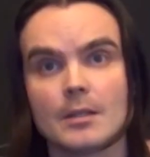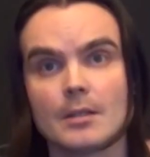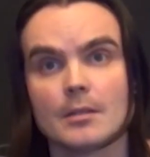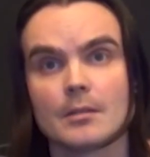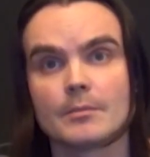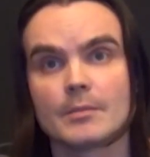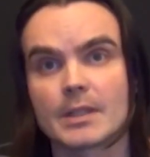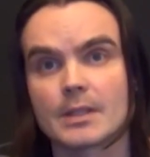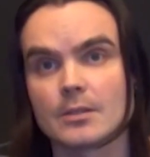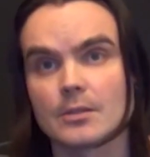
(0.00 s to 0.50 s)

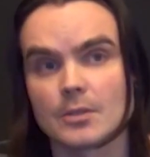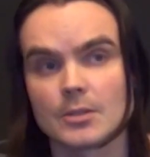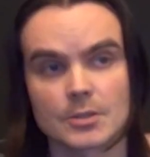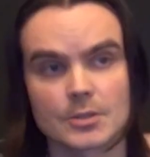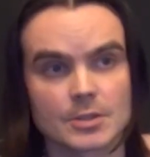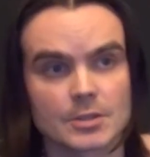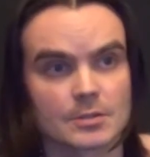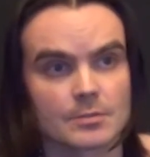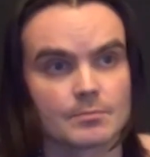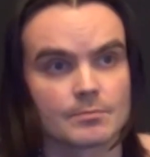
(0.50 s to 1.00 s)

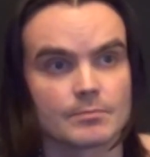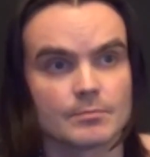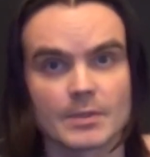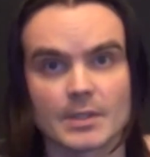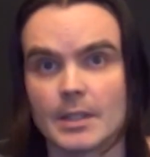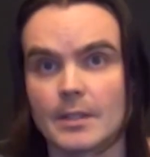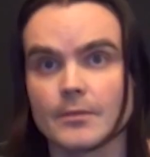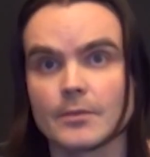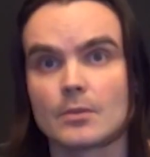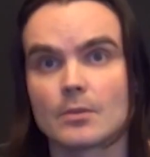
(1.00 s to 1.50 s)
Because
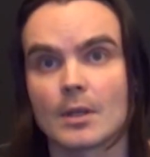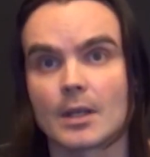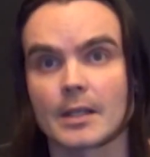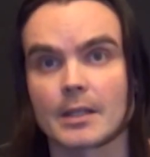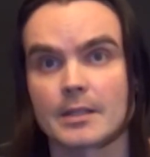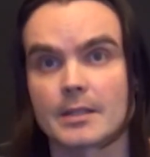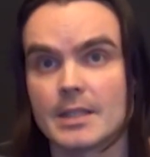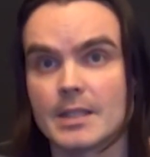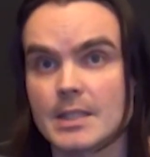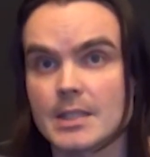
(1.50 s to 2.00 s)
if you like
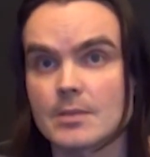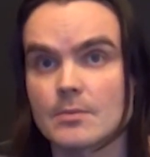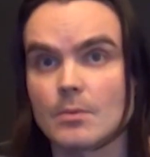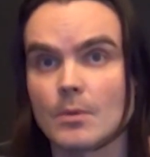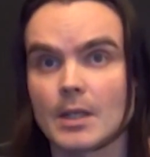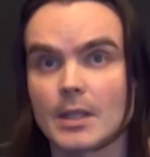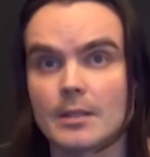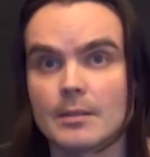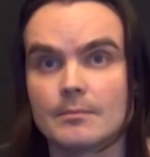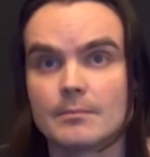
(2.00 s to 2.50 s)
this
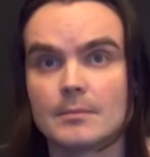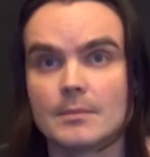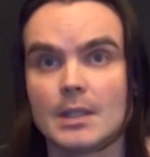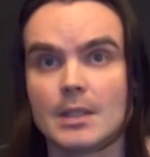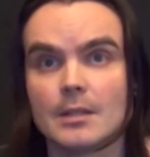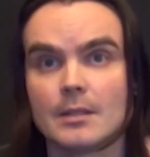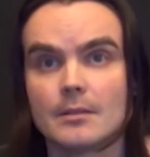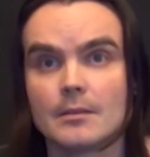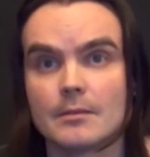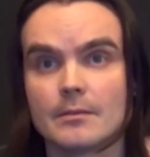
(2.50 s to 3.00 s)
one,
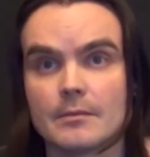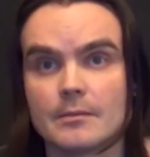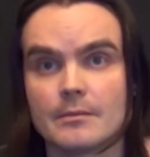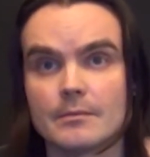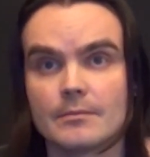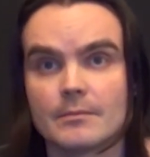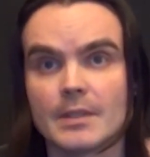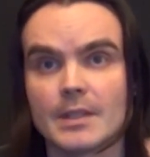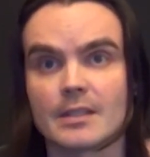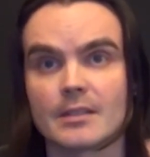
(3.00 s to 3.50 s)

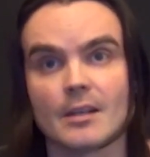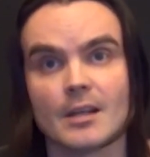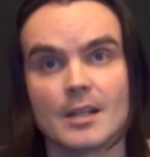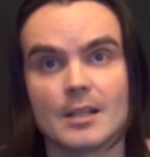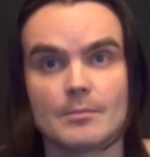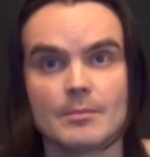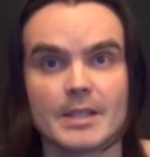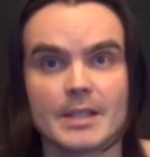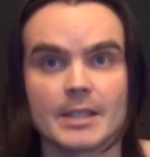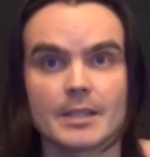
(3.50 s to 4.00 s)
then I'll
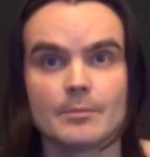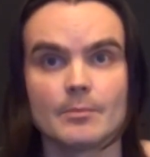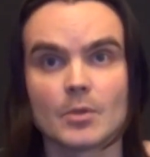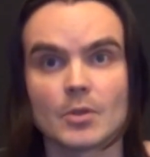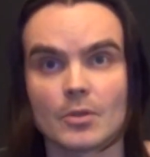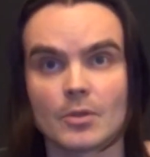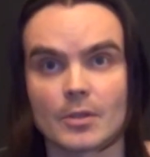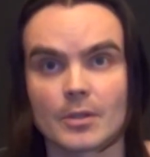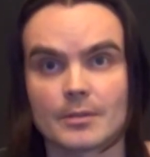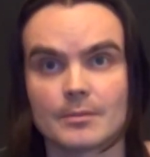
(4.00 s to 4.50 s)
make
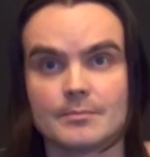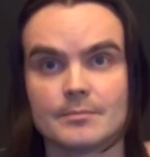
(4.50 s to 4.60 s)
more.